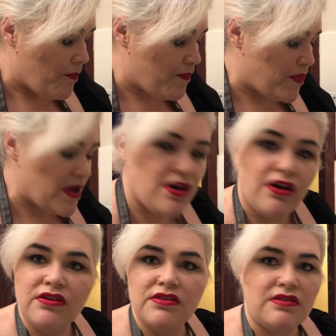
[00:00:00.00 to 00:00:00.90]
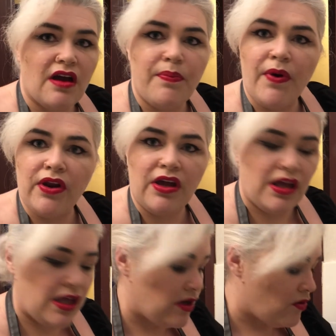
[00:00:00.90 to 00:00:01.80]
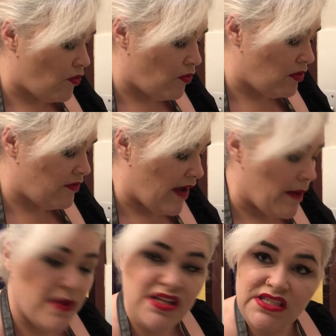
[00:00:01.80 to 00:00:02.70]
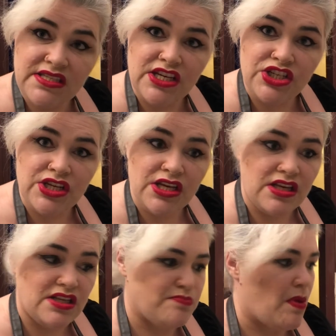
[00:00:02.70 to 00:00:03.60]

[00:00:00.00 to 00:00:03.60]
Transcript: because I put it in all of our mince dishes, my